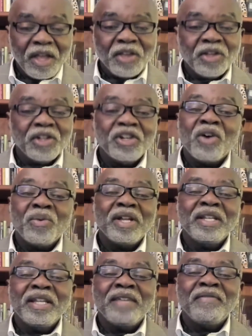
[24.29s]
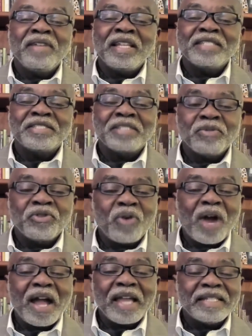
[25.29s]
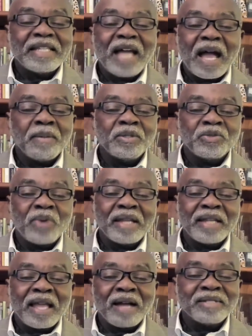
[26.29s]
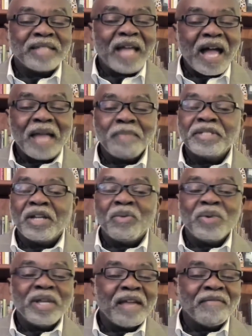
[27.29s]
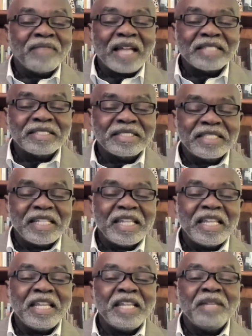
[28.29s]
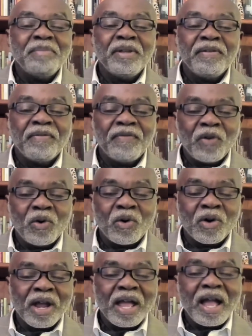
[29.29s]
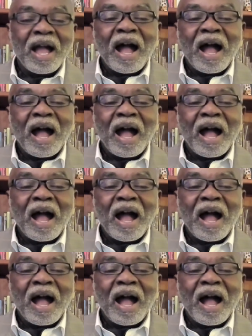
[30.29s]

You know, we're living in some trying times right now, times that we have not seen before.